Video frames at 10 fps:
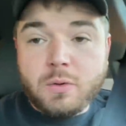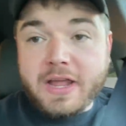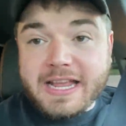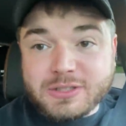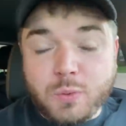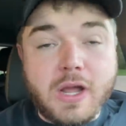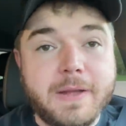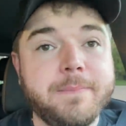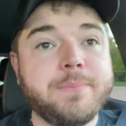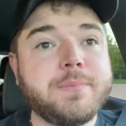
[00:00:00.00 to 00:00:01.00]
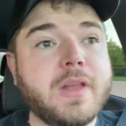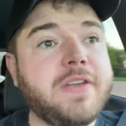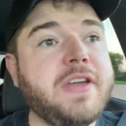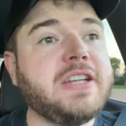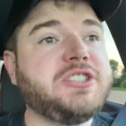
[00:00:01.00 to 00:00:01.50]
well guess what?
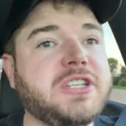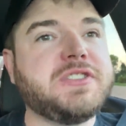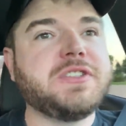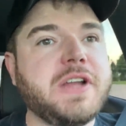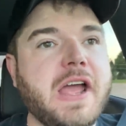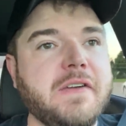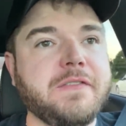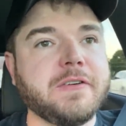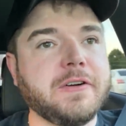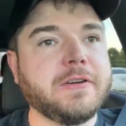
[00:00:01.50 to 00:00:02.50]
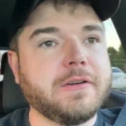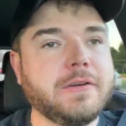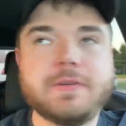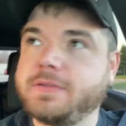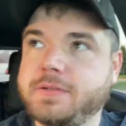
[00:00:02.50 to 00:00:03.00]
I've had Chester now for about